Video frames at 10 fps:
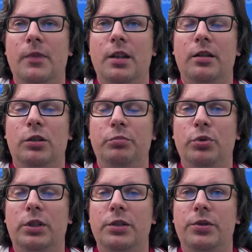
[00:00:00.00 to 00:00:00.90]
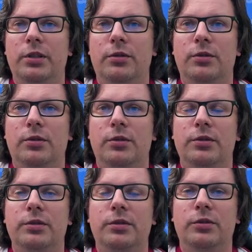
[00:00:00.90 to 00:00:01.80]
Compute Engine
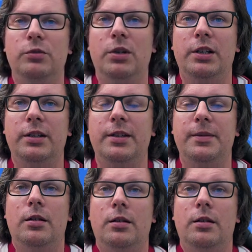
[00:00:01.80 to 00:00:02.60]
or Kubernetes.